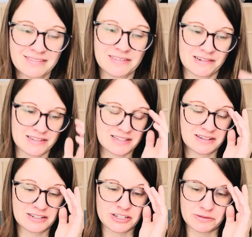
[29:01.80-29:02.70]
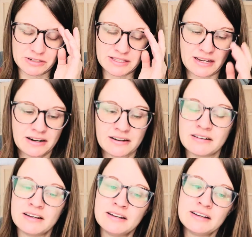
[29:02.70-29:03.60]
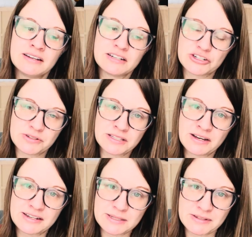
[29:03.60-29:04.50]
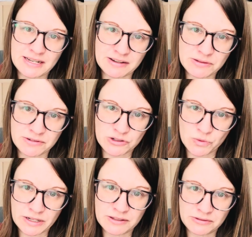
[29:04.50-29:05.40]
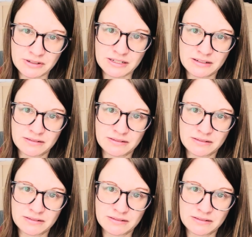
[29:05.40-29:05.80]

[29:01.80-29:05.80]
for as long as she was there. She was in the hospice house for 22